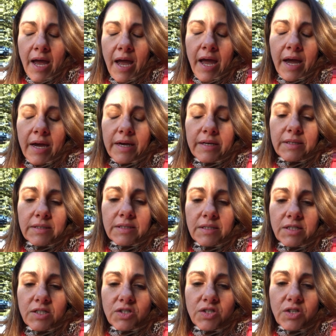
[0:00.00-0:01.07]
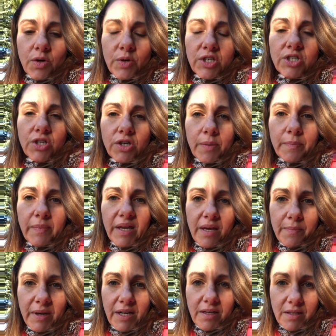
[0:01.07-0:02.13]
And so it took
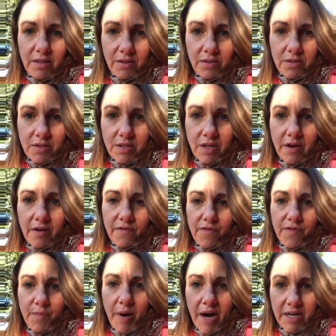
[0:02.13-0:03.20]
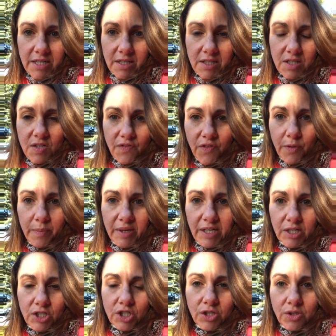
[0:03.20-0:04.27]
many, many years of practice for
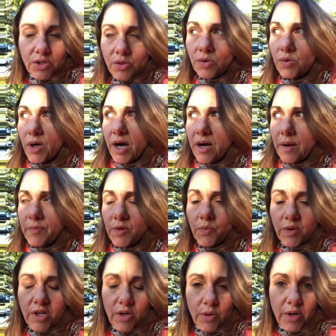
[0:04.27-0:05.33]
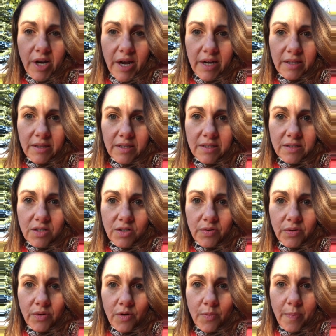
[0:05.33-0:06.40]
me to um, recreate these
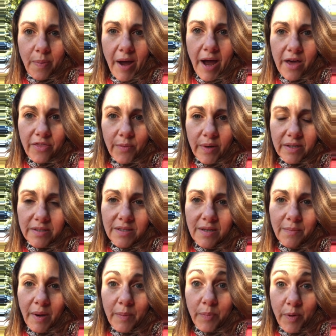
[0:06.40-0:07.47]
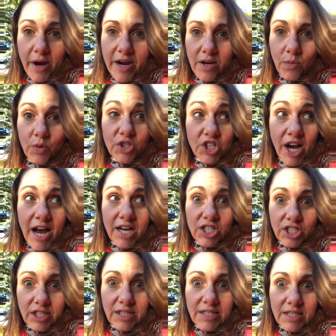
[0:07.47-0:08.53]
neural pathways in my brain, which
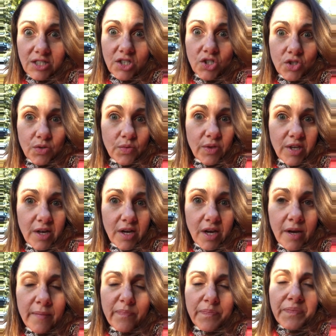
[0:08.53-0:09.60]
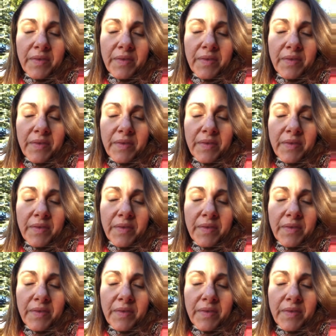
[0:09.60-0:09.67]
actually is a true thing.